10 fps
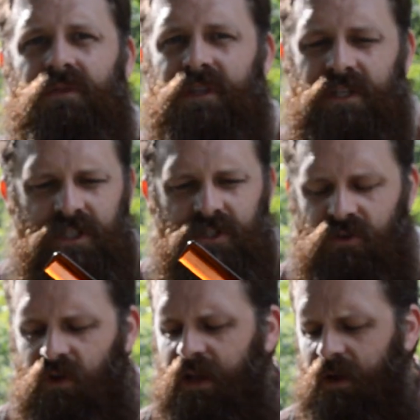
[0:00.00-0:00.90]
This is
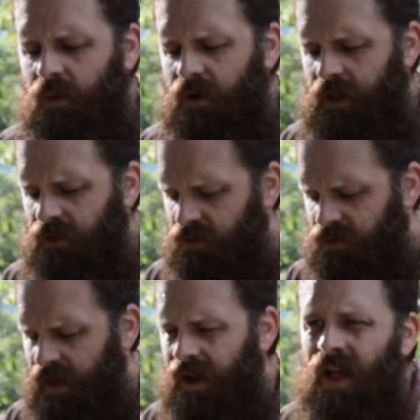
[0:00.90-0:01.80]
great at working through
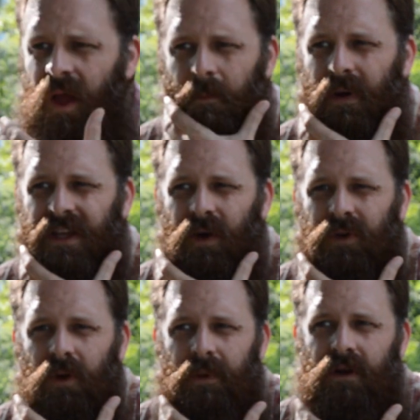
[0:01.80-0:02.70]
that. But
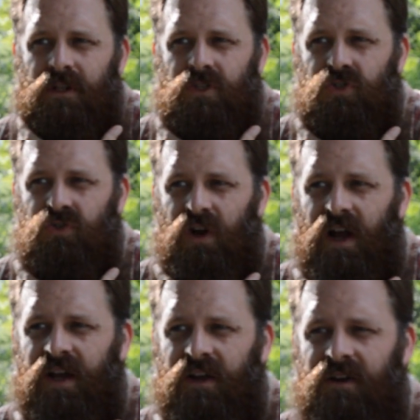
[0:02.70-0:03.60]
when your beard is
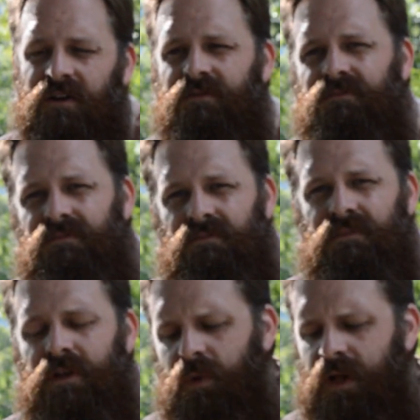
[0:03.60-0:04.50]
drier
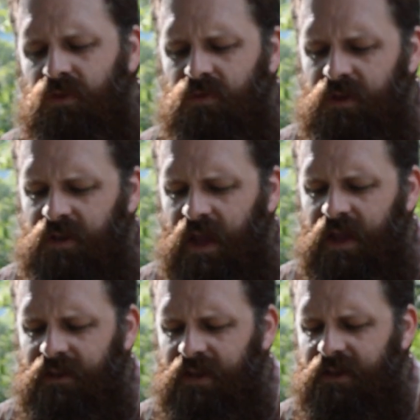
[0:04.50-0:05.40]
midway through the day,
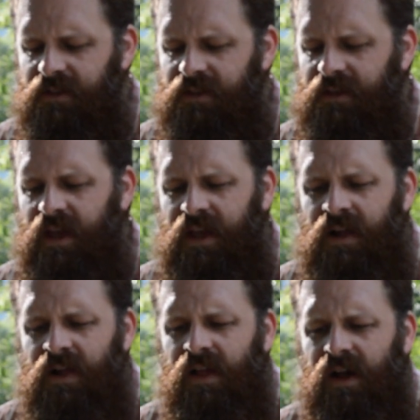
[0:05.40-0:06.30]
at the end of the day,
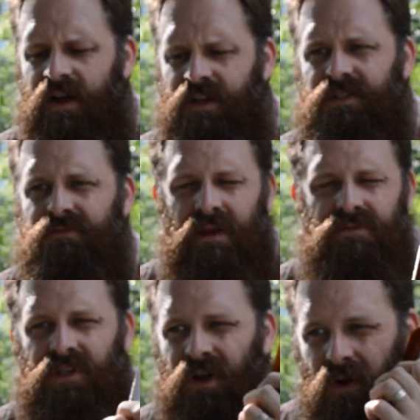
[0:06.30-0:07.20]

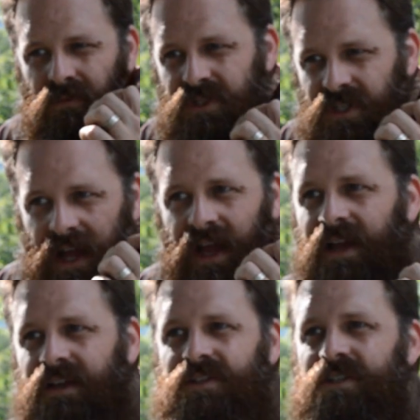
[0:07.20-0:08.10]
sometimes the comb
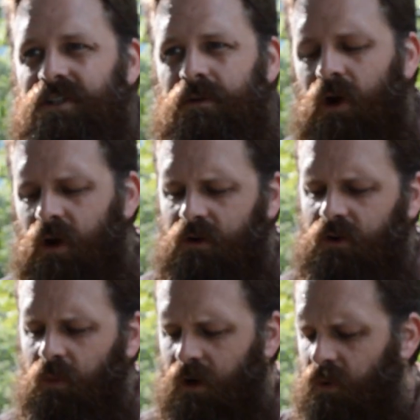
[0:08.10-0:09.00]
snags. It's a little bit harder
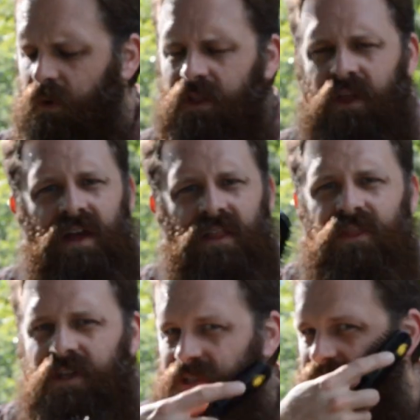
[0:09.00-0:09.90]
to work with.
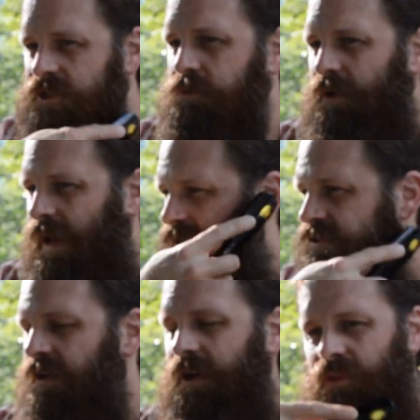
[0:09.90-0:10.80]
This just
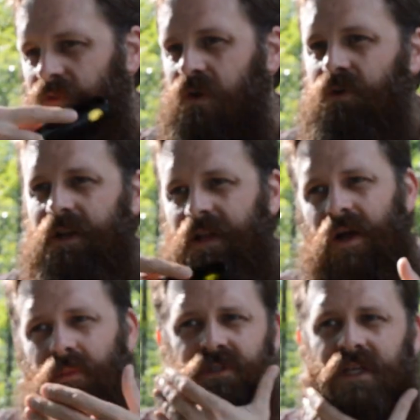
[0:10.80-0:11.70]
plows right through, and it
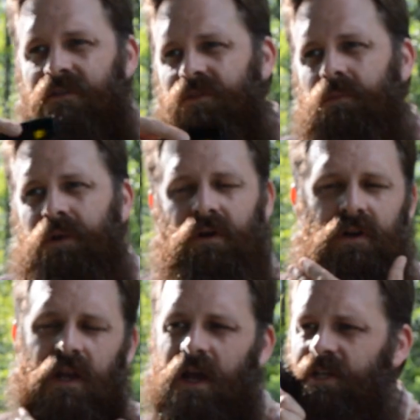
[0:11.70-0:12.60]
helps to give the beard
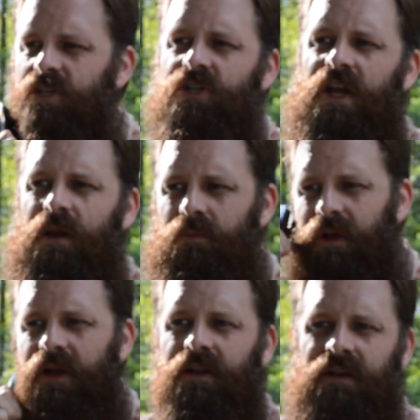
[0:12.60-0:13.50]
a nice shape,
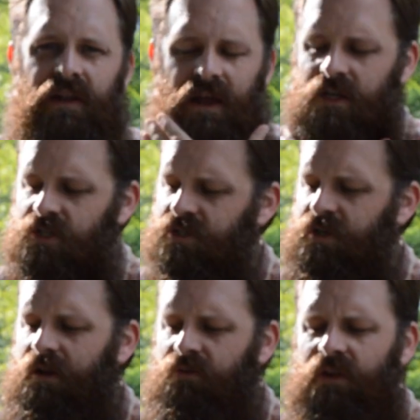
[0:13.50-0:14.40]
and
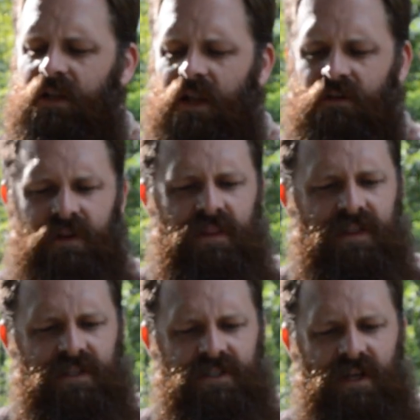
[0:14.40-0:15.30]
I really love it.
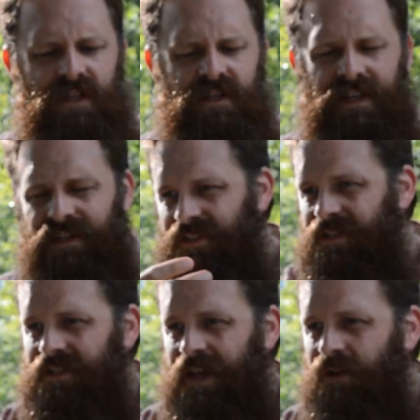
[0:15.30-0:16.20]
This it
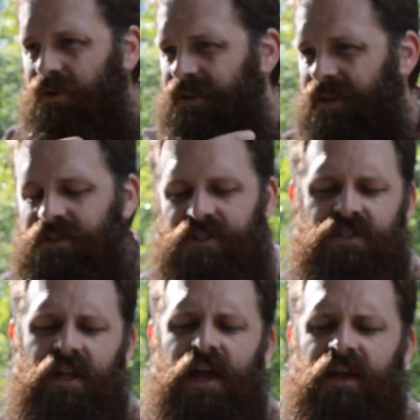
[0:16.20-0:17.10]
doesn't tangle, it doesn't
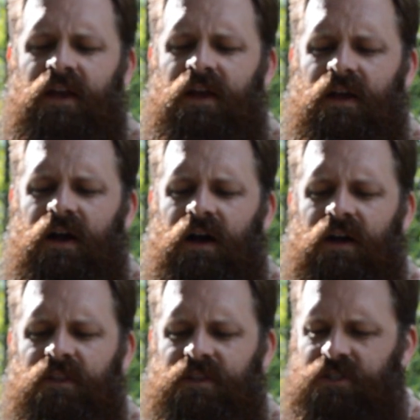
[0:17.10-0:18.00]
snag.
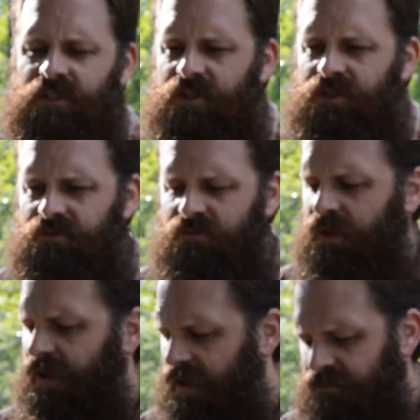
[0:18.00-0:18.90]
This is just
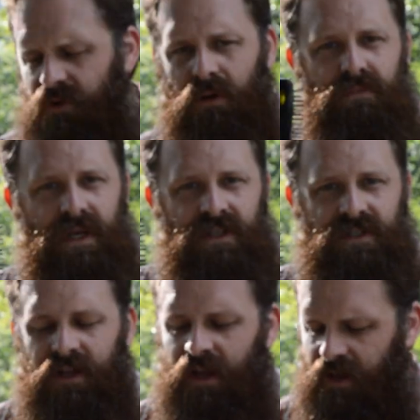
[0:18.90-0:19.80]
really a
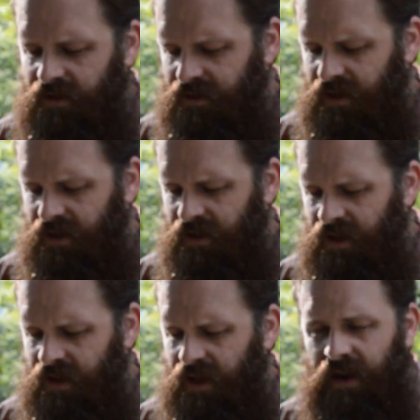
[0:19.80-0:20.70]
beast, and
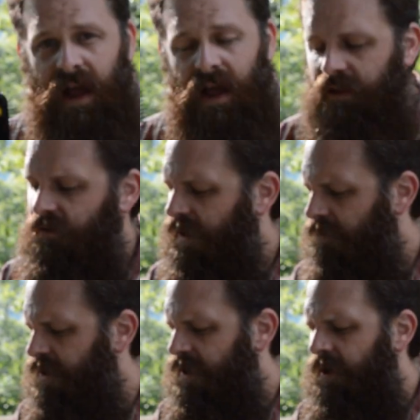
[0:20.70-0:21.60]
I highly
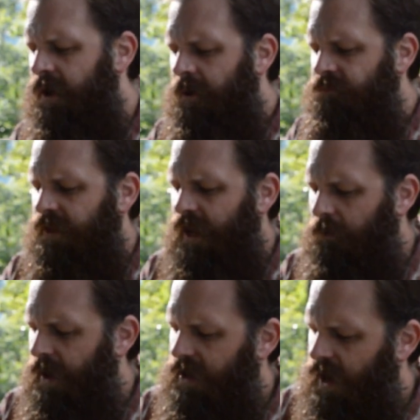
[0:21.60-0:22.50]
recommend it. Now,
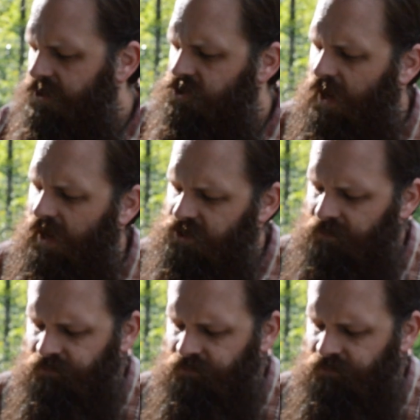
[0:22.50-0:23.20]
by contrast,